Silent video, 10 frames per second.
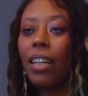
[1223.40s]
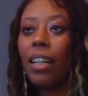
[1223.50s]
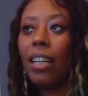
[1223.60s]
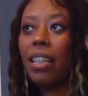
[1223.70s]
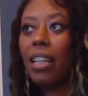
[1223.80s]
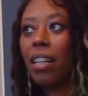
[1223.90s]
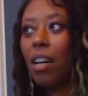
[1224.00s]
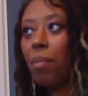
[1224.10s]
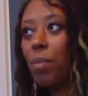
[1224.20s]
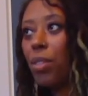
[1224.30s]
And then it
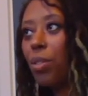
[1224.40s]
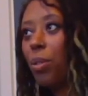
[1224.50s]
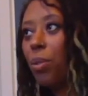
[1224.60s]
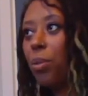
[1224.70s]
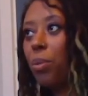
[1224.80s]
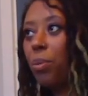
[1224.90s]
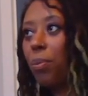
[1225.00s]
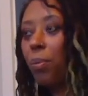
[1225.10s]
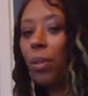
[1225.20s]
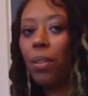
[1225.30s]
comes to
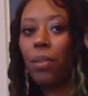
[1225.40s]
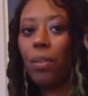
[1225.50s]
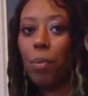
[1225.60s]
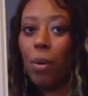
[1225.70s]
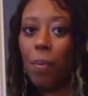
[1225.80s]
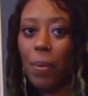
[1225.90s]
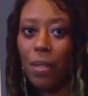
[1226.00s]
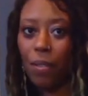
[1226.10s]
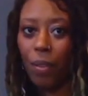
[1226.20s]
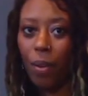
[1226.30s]
the purpose
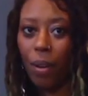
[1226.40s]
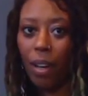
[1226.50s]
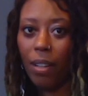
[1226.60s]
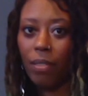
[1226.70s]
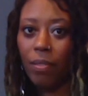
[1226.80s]
of yoga,